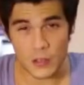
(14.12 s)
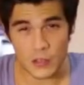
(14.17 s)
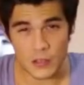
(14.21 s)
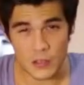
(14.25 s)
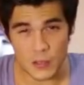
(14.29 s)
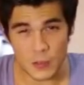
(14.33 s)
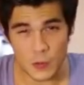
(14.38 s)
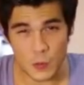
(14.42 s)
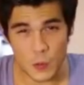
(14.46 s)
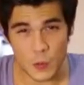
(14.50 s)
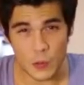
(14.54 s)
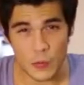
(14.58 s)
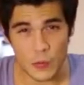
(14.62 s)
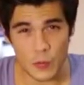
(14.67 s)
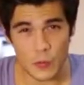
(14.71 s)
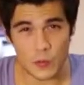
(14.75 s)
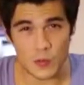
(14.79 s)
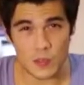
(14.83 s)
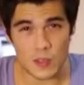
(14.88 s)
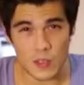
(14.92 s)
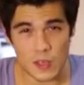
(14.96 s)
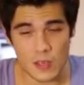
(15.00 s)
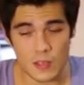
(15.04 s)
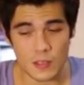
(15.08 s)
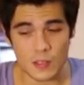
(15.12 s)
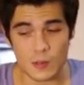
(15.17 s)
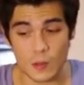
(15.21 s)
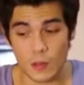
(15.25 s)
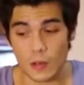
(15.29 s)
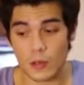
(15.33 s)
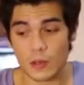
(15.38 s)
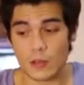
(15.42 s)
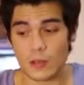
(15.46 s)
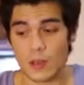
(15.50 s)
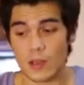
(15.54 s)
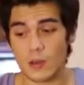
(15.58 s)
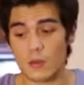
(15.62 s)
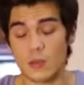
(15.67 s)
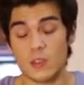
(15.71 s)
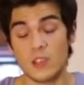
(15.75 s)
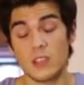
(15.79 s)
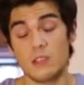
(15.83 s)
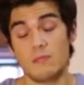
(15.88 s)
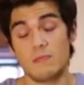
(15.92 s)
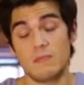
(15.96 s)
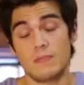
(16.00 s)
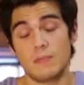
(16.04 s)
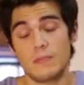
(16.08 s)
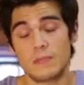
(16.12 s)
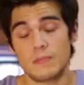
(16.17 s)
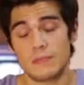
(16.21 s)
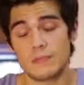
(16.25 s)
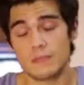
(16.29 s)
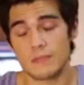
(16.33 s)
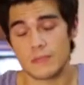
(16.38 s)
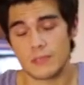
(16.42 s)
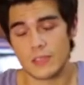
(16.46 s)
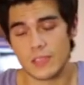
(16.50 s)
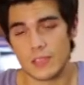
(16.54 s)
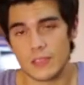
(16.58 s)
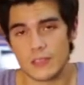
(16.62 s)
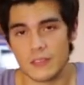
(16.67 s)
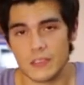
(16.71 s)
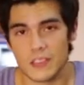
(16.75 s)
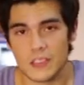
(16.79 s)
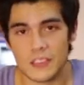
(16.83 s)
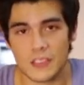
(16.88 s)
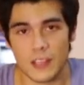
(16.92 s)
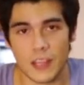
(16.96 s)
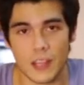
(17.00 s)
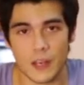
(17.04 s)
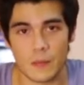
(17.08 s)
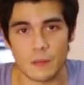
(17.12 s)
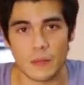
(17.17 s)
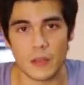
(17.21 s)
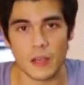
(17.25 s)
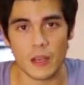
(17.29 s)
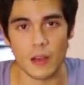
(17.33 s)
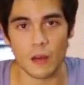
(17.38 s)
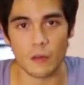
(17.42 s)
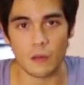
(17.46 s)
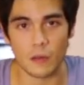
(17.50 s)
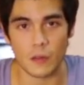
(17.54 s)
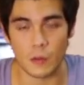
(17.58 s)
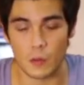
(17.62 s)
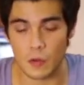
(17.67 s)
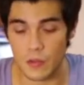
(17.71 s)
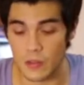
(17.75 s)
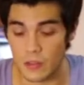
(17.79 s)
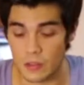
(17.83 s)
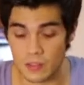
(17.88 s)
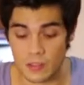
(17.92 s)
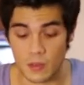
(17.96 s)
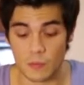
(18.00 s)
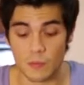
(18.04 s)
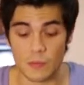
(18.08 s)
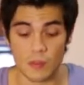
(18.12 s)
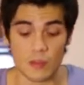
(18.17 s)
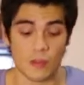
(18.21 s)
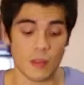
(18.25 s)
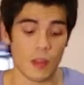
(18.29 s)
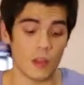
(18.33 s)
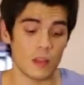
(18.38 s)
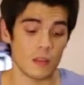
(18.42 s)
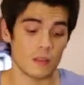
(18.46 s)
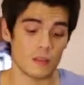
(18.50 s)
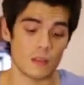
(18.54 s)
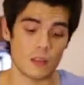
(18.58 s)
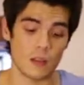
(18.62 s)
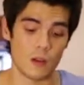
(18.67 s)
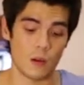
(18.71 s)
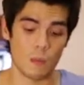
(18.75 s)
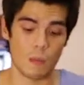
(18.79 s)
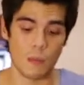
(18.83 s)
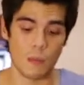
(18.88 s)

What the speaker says: dessert's one of those things where you can't really just decide to be healthy with. It's something that, you know,